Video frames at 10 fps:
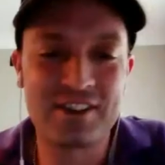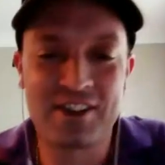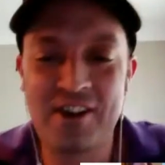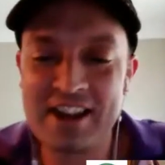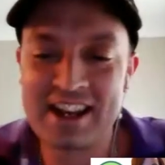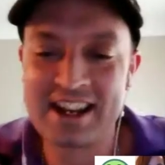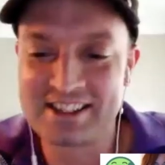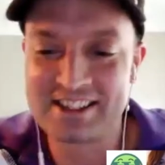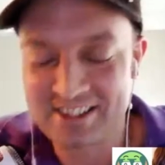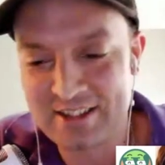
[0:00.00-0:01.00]
code
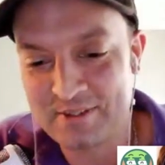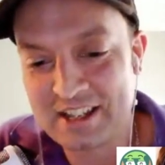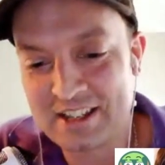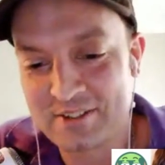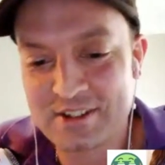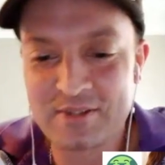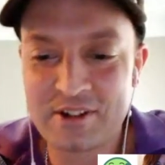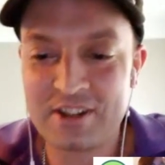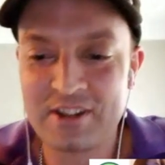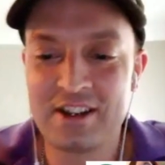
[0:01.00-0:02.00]
editors, that's my next question. What
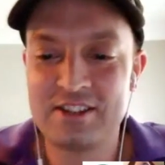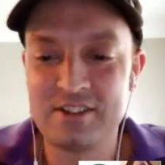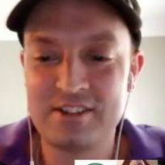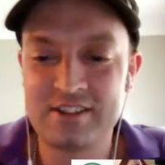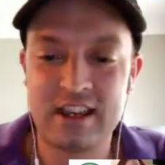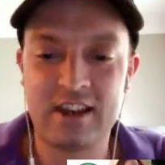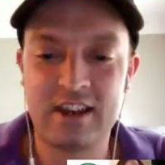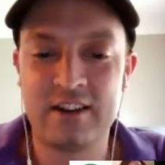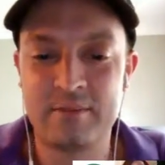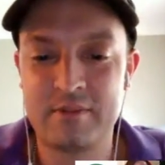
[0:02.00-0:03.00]
do you guys use
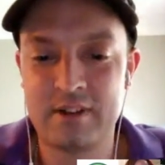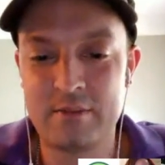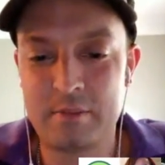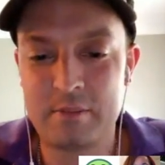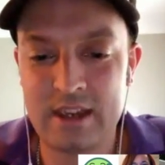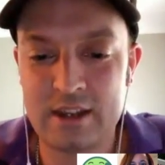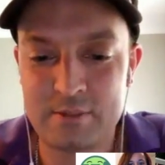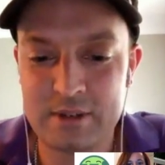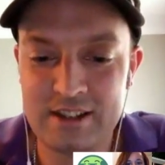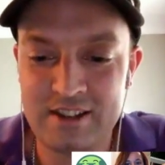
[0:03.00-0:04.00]
there? I'm a
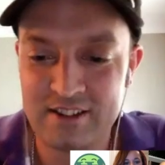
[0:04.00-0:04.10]
PHP